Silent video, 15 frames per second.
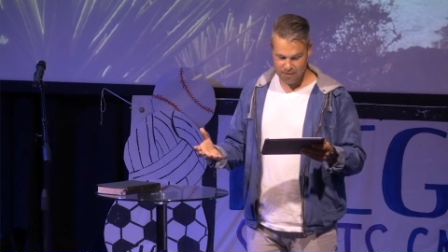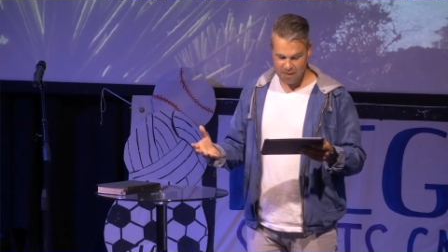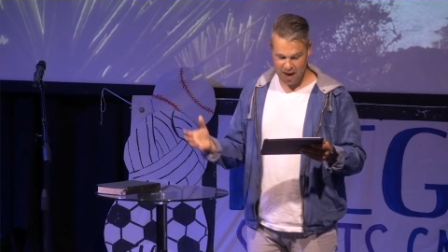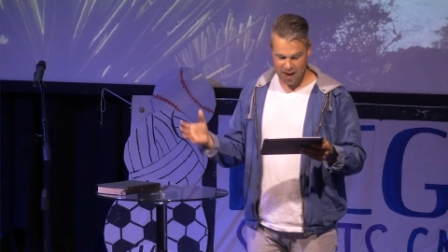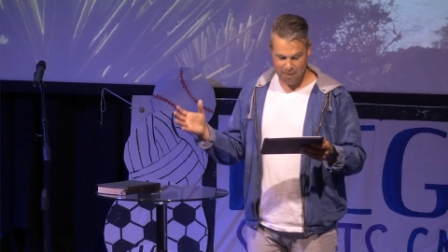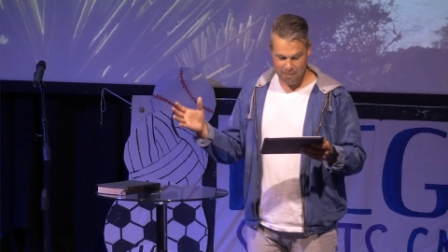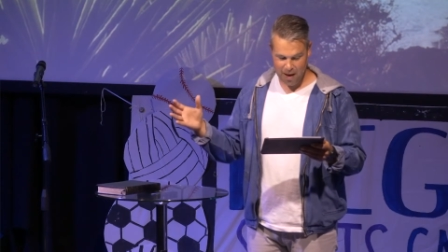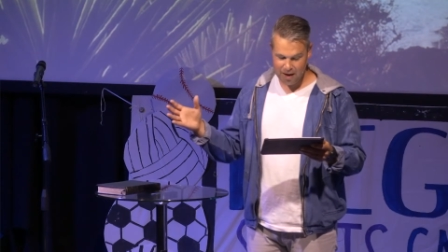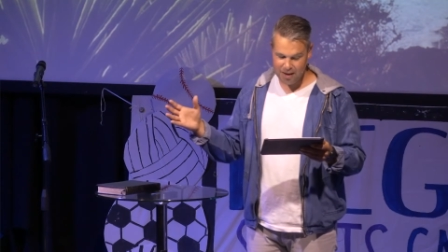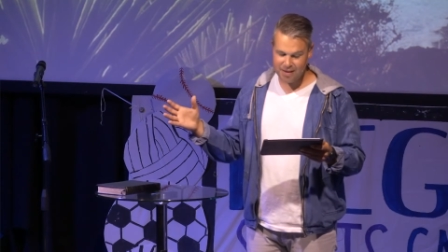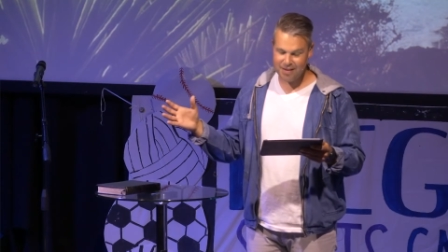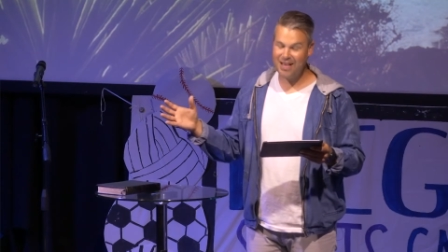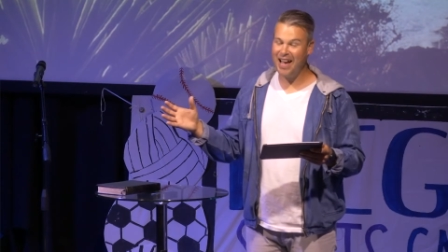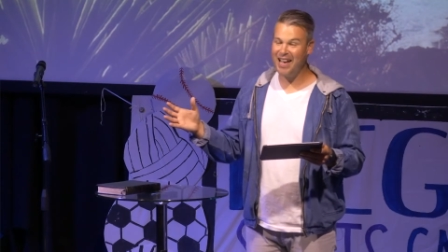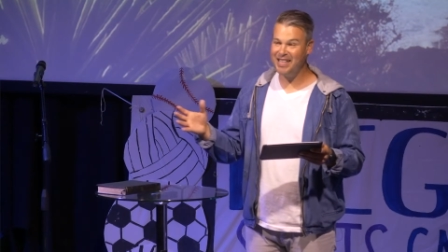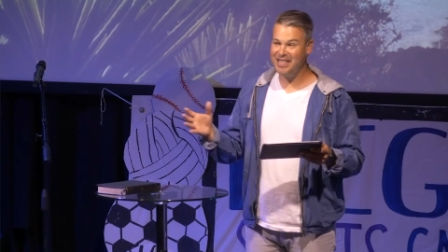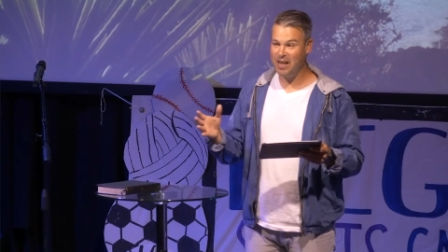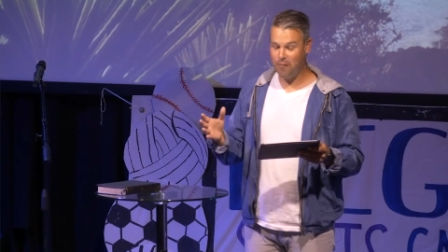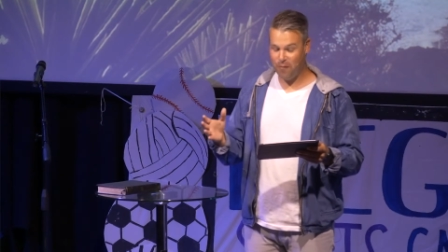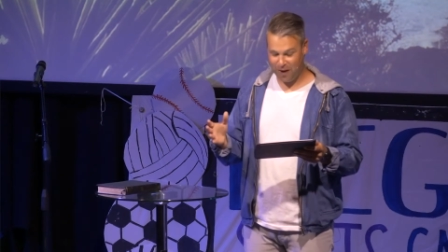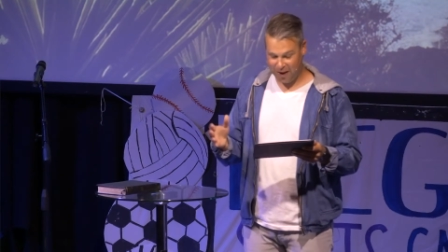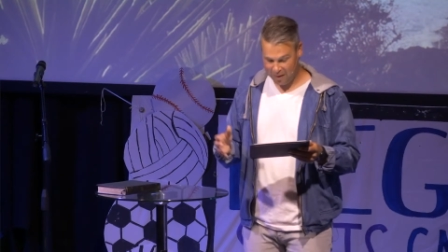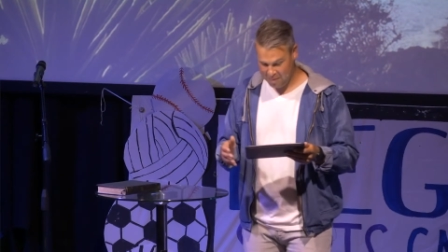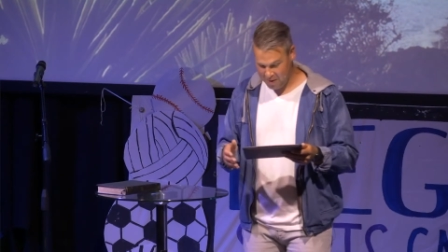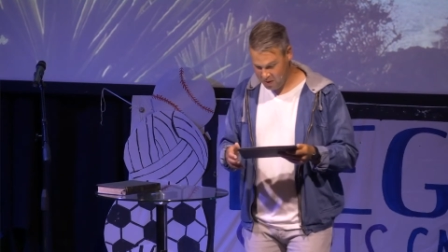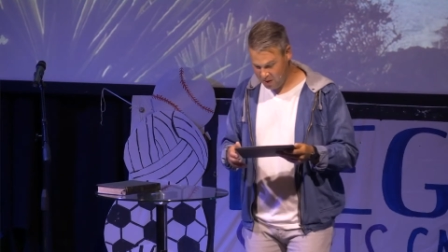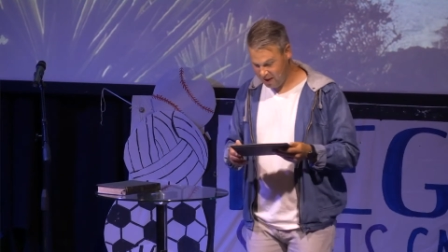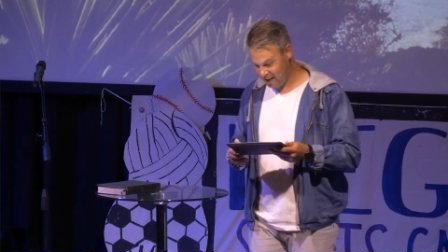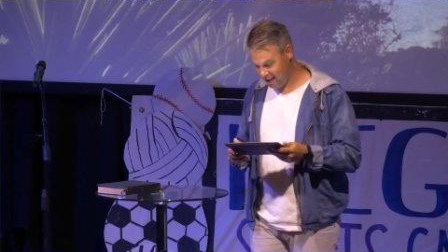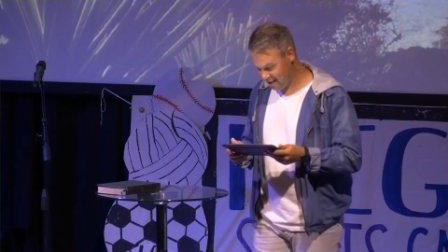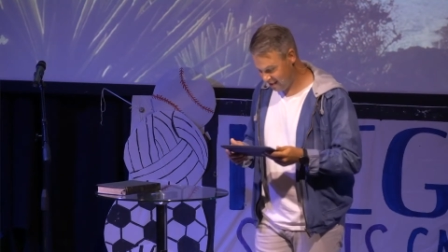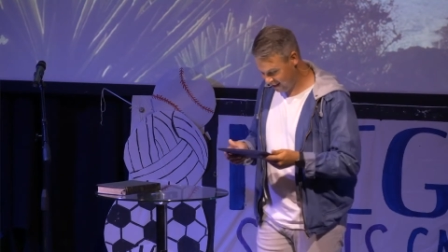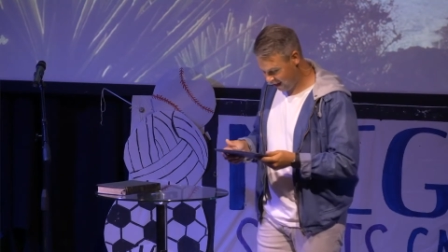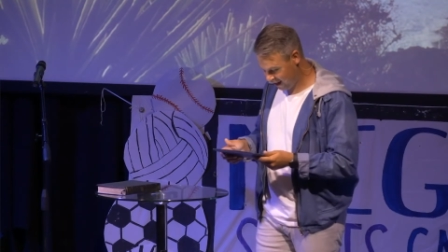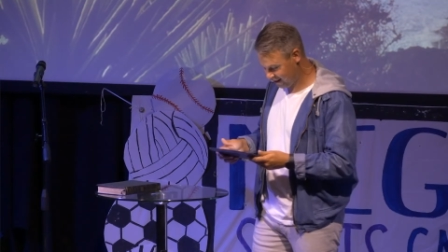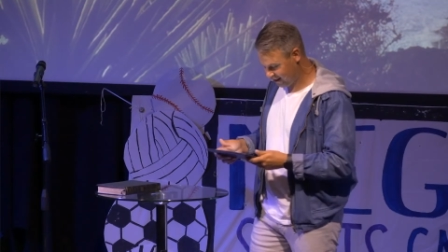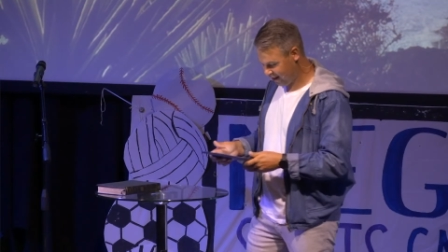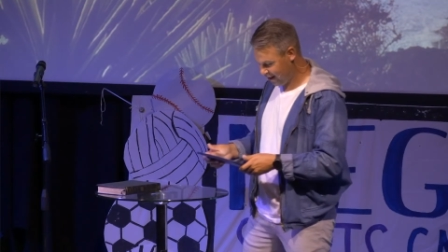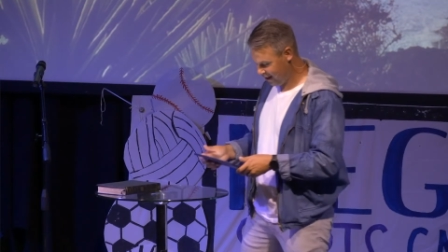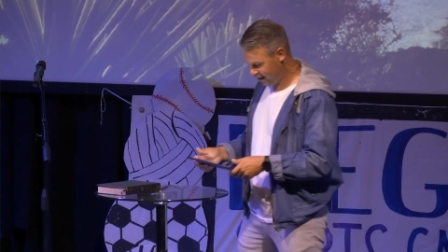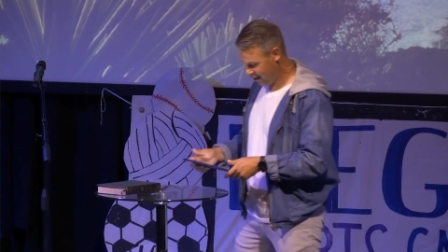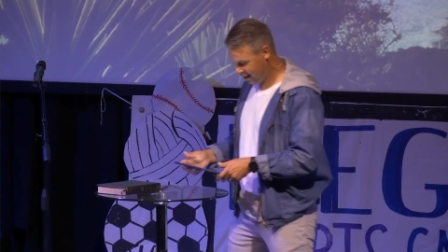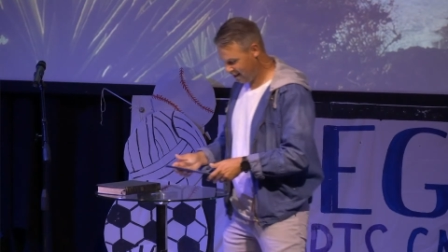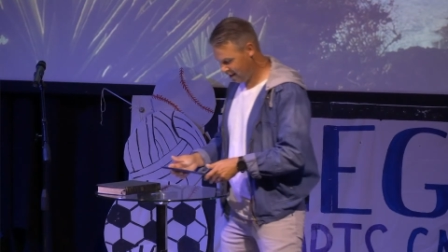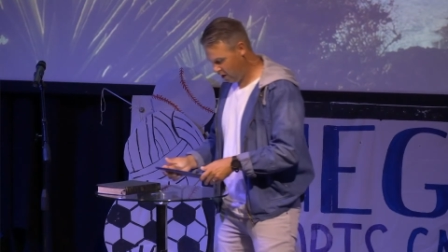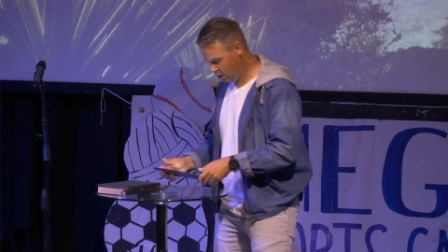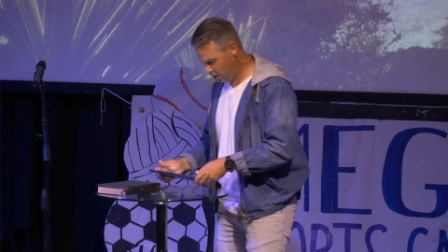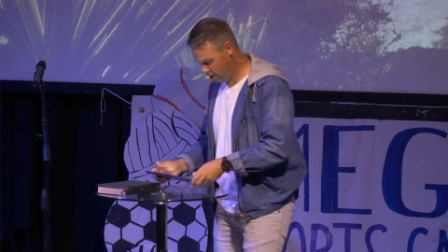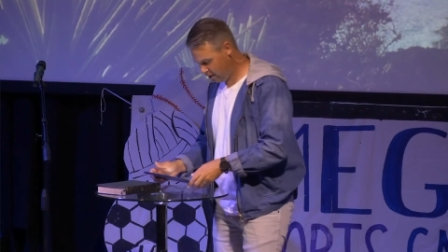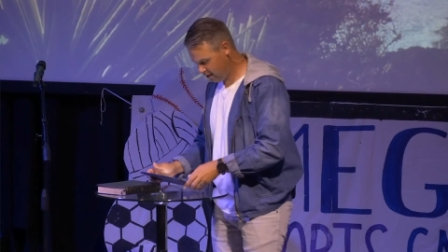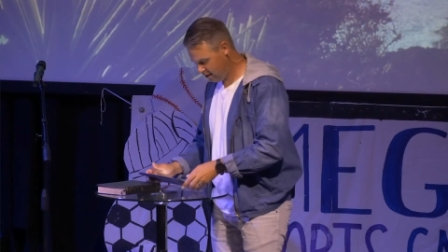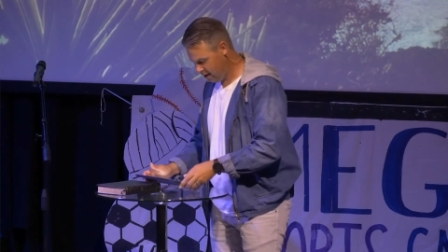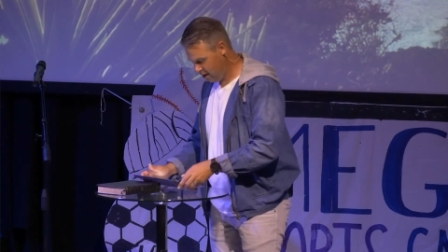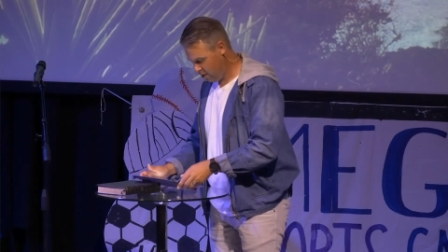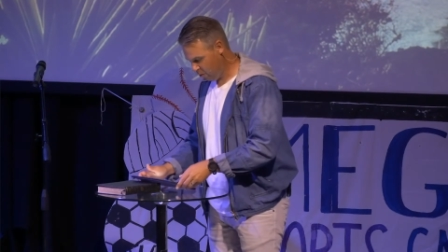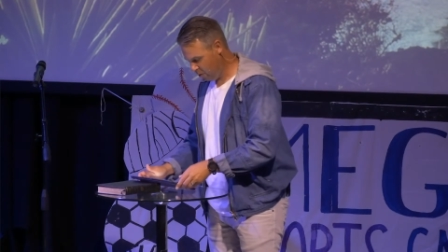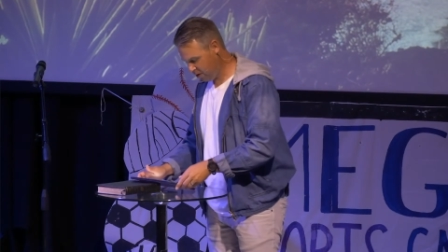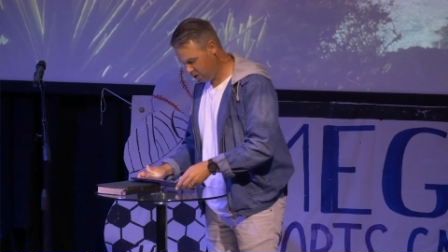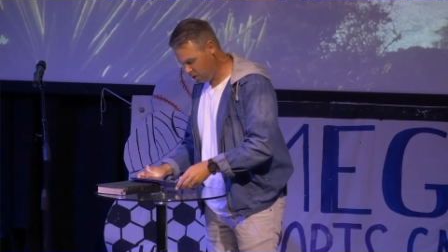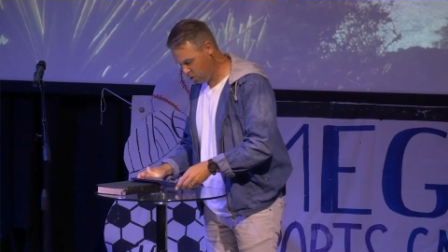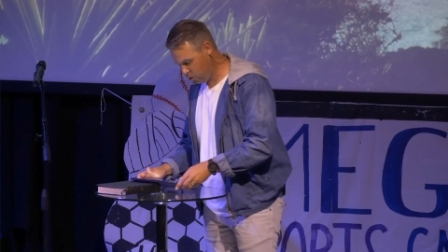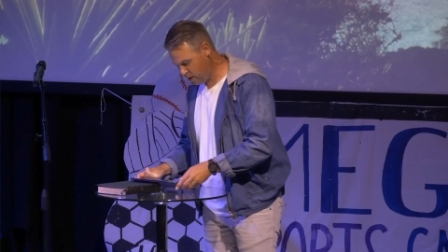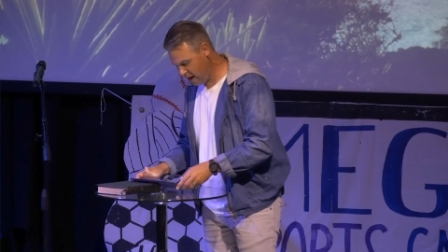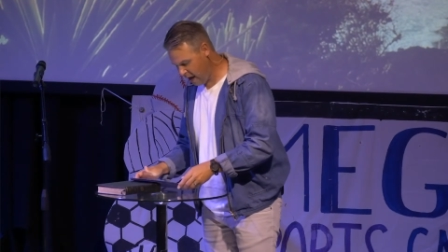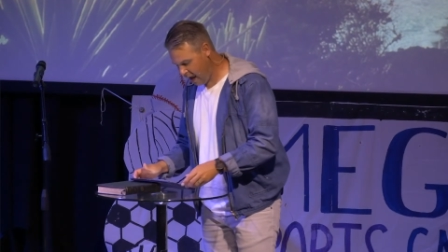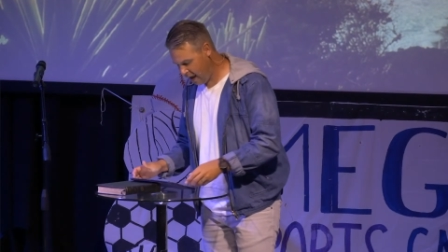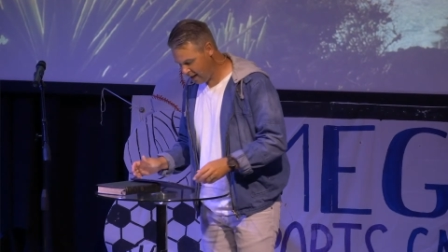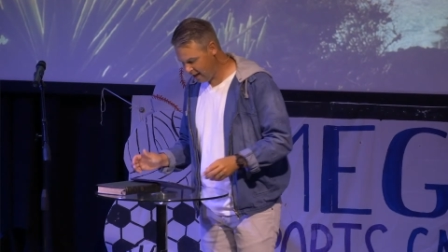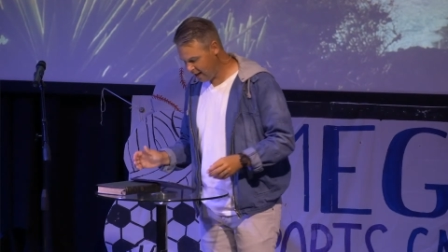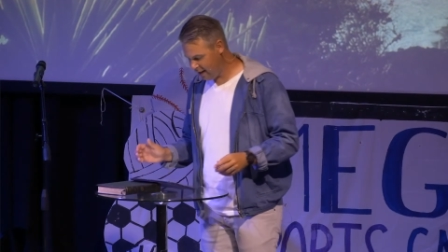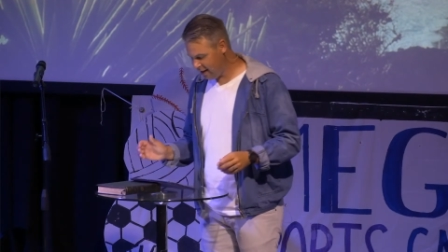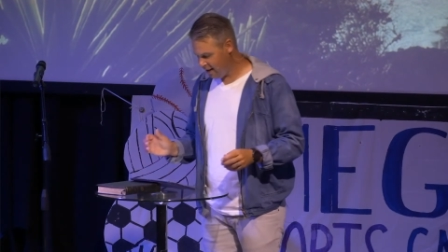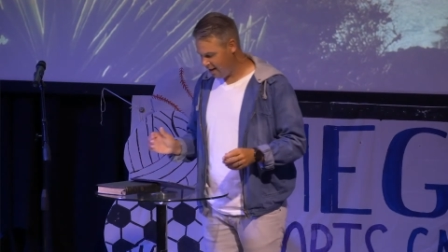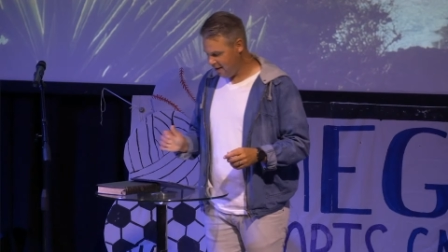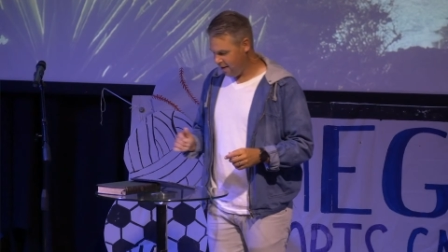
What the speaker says: And in many scientific communities, the idea that the earth was created